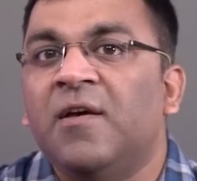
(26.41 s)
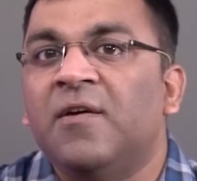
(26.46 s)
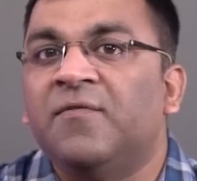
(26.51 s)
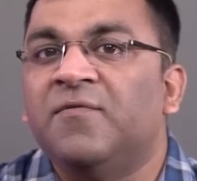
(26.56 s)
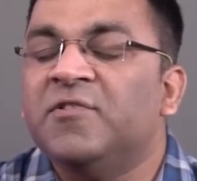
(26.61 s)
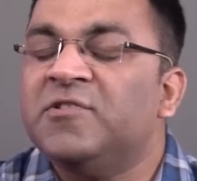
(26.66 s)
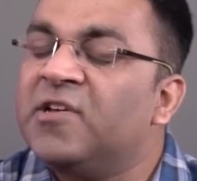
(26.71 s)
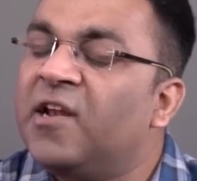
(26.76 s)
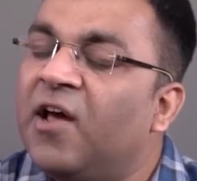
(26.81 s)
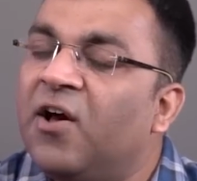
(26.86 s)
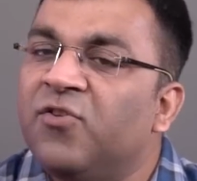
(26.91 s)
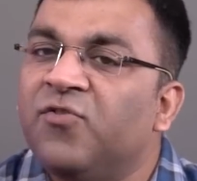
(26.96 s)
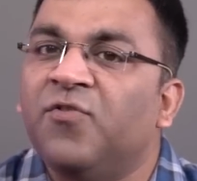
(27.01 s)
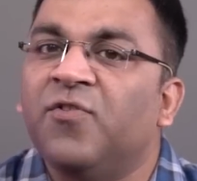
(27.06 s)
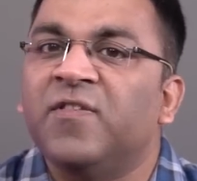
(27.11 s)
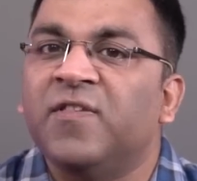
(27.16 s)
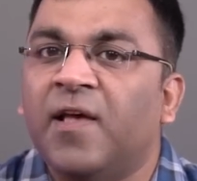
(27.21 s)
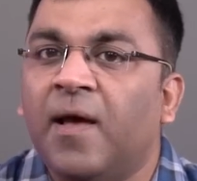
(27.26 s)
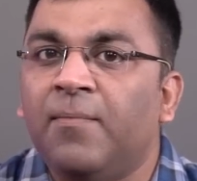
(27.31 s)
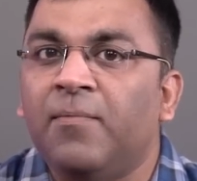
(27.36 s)
which allows
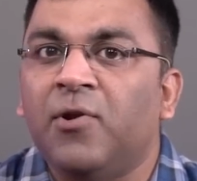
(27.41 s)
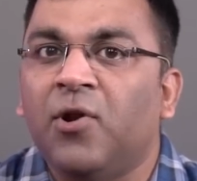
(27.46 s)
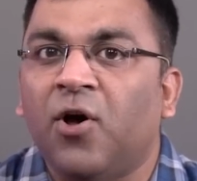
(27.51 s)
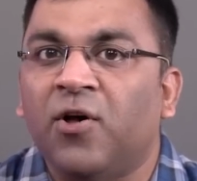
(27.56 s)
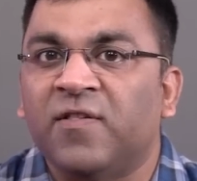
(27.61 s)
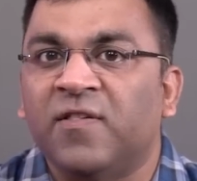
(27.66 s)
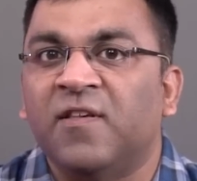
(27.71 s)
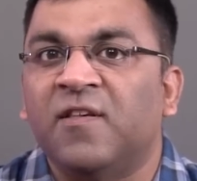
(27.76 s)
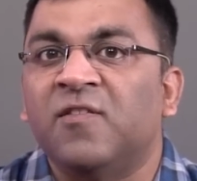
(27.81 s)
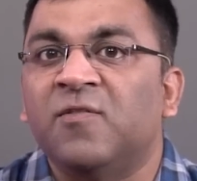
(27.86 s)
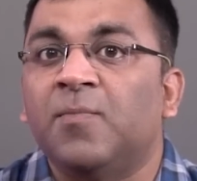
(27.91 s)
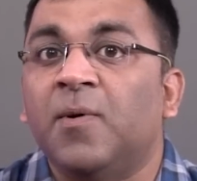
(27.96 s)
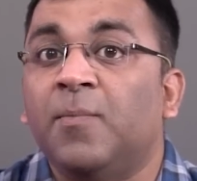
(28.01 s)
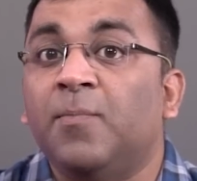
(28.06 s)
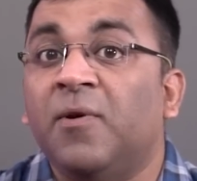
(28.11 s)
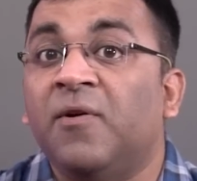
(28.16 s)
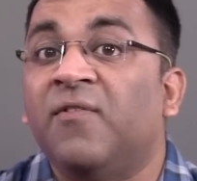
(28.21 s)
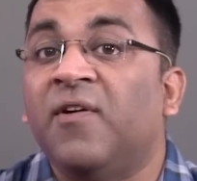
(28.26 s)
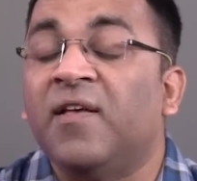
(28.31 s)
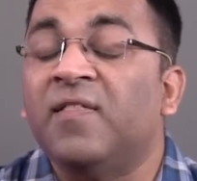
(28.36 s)
for some losses but
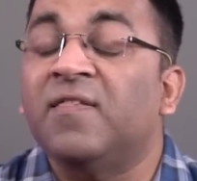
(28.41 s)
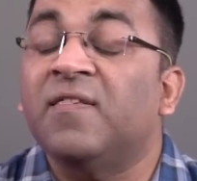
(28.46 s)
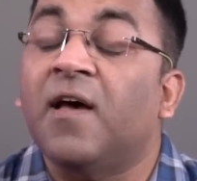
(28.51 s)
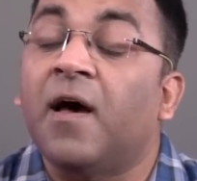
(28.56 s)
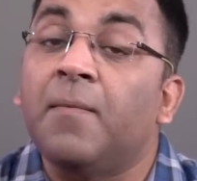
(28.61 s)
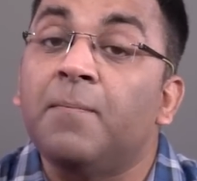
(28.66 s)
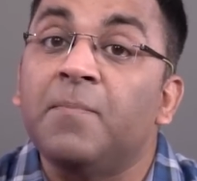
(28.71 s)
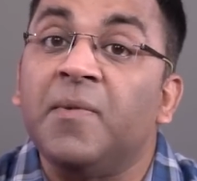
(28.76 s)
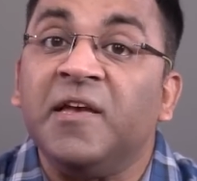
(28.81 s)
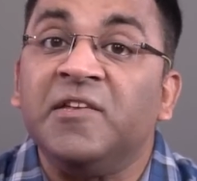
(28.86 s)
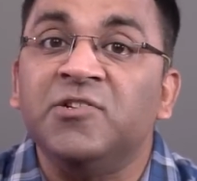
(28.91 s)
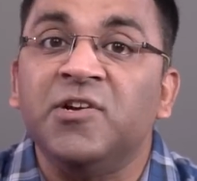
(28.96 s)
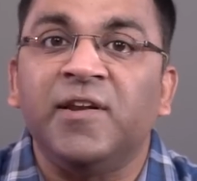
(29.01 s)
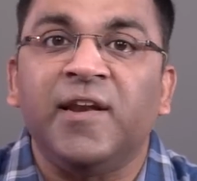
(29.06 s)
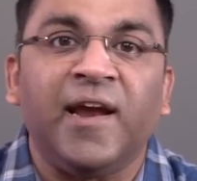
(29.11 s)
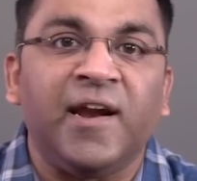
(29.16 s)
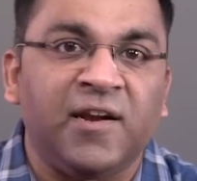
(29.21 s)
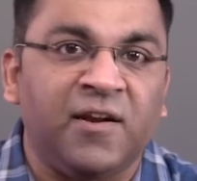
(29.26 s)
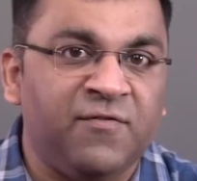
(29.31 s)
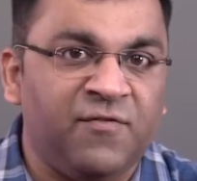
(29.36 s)
prevents a major
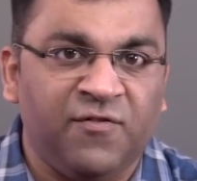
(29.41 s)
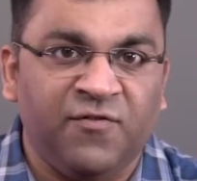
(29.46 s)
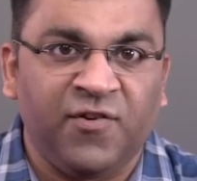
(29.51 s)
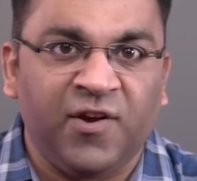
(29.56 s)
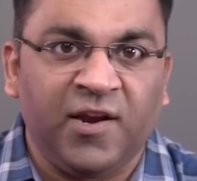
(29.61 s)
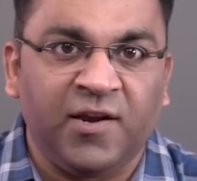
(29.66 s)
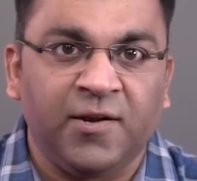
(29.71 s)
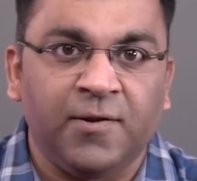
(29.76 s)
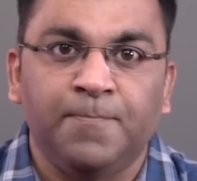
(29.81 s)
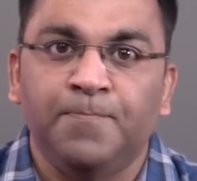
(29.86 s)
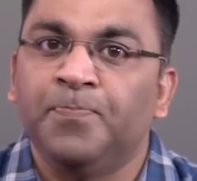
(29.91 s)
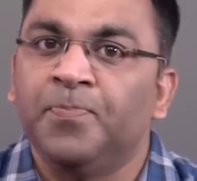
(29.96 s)
negative effect.